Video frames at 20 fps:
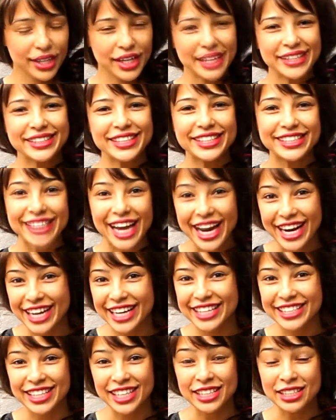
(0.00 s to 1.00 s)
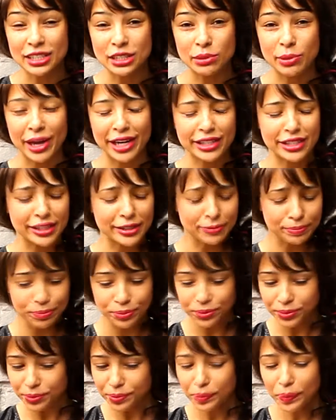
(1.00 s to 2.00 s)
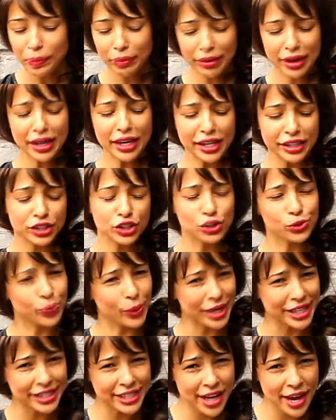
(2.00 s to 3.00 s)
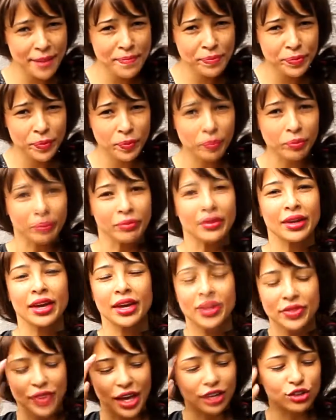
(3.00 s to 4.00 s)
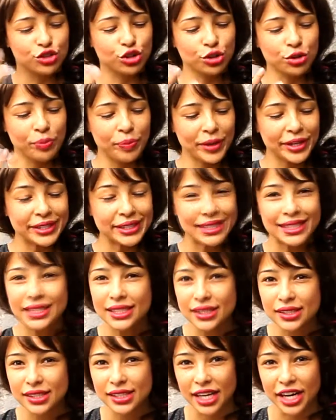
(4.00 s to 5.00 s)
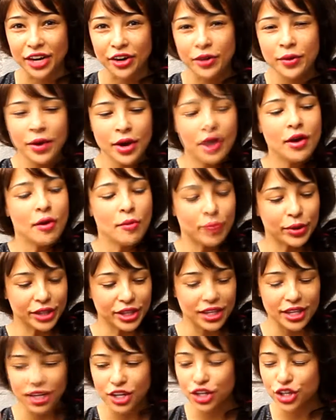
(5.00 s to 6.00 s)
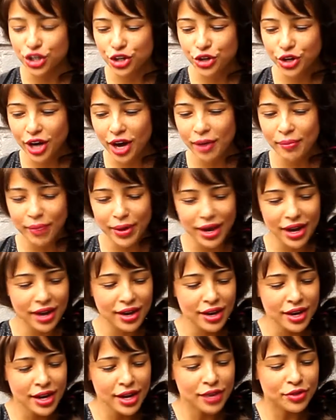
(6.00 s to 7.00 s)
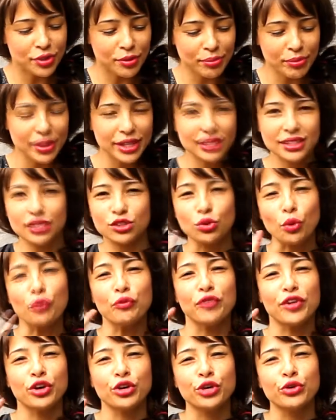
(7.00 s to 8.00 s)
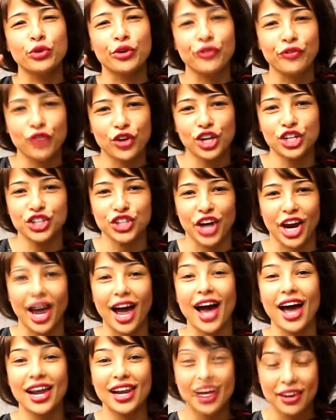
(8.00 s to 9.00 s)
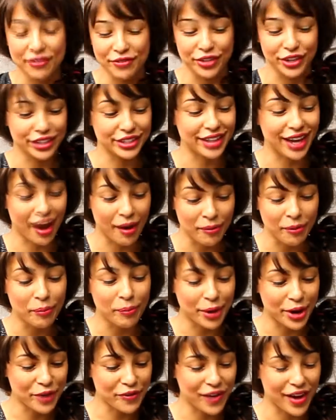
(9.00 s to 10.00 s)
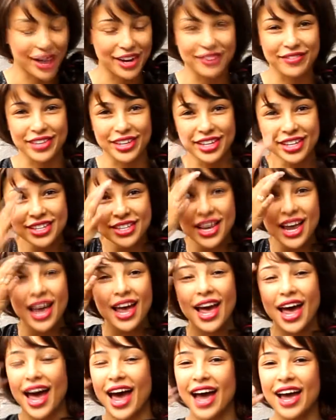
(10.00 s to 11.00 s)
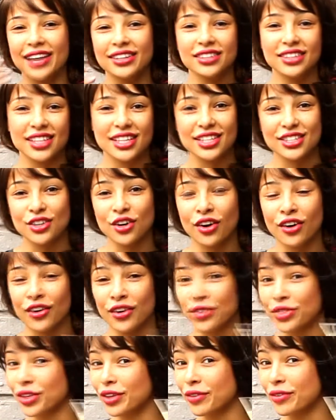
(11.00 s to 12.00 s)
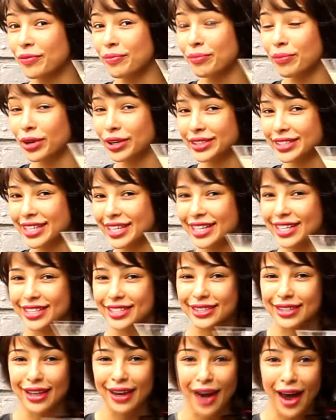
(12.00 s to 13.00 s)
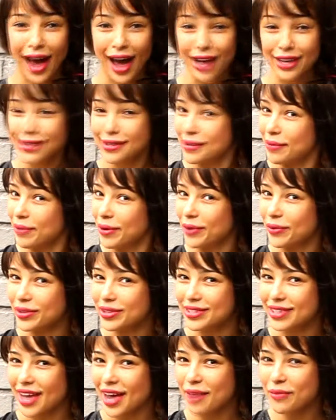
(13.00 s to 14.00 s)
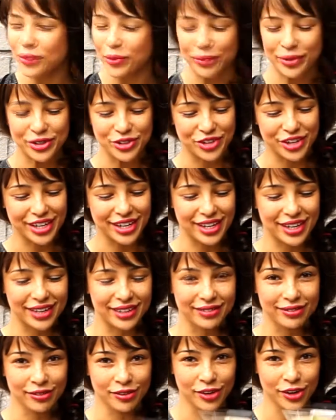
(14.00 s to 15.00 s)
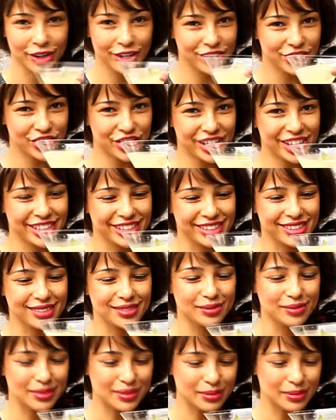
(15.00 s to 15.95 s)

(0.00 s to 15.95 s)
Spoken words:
It's exactly as I suspected. It's sweeter. That juniper is still there, but the cucumber, the mint is very refreshing. I love this. I'm a big fan of this. And these are the martinis that Sipping with Sam will be drinking. Cheers!